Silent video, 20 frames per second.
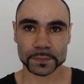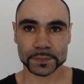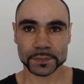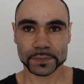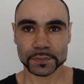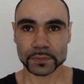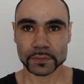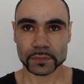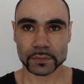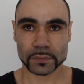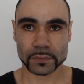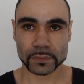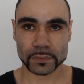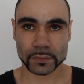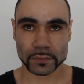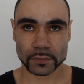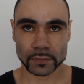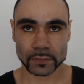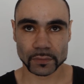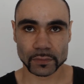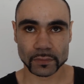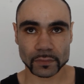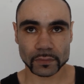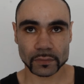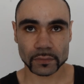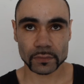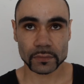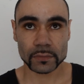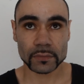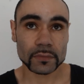Not only are they the first
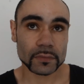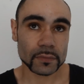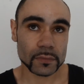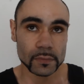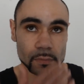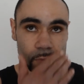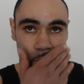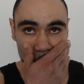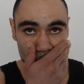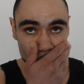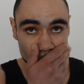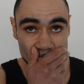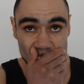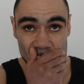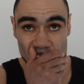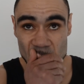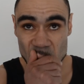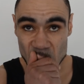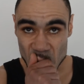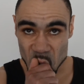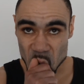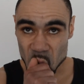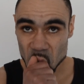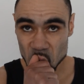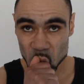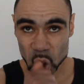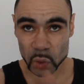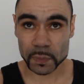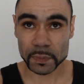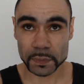twins to win the British titles,
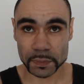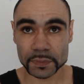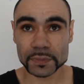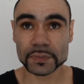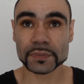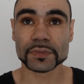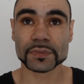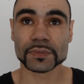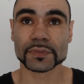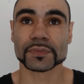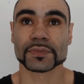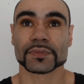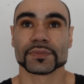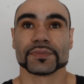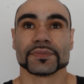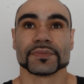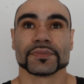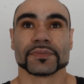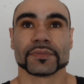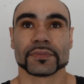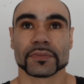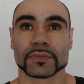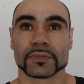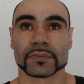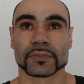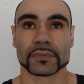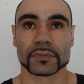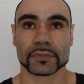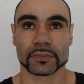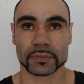it's the first time twins will be
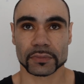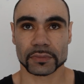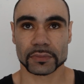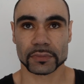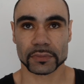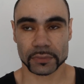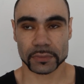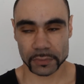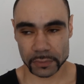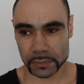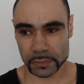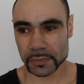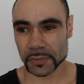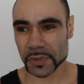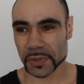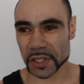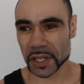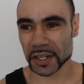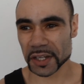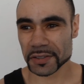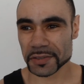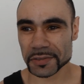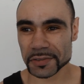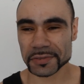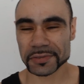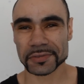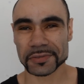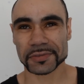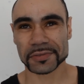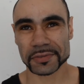defending their British titles on
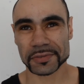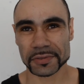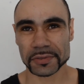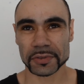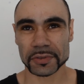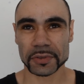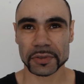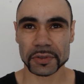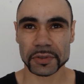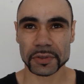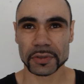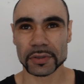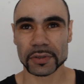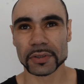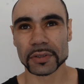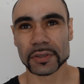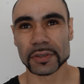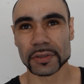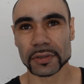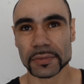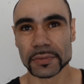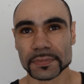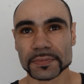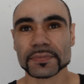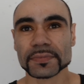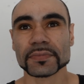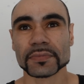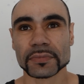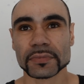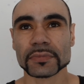the Copper Box show on the 30th
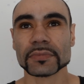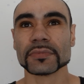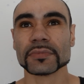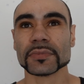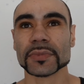of April.